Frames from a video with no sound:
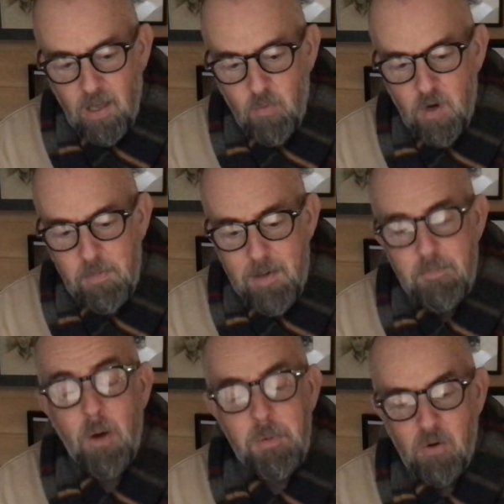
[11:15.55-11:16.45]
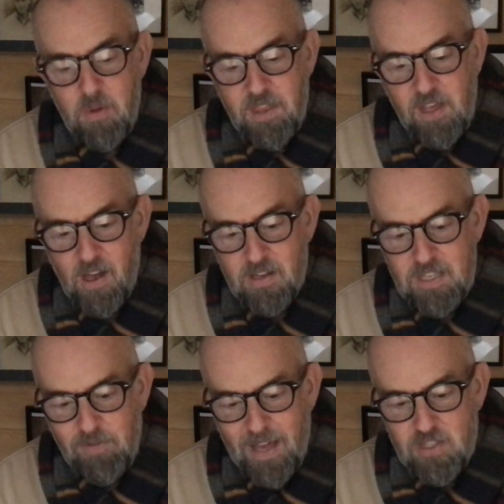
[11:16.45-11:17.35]
and would have been popular with the girls
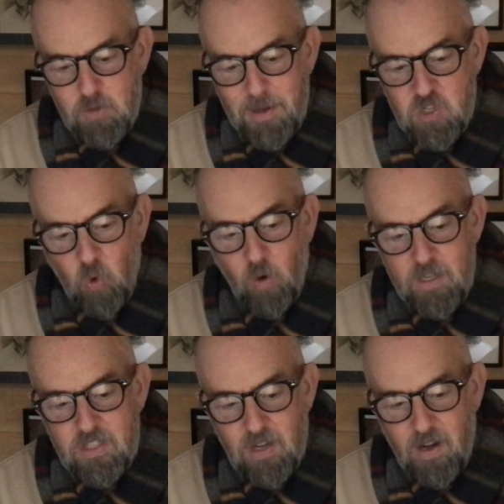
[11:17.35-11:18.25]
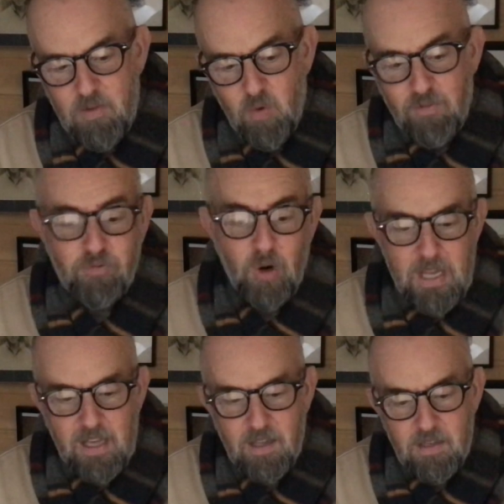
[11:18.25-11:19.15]
if he hadn't spent all his time with Freak.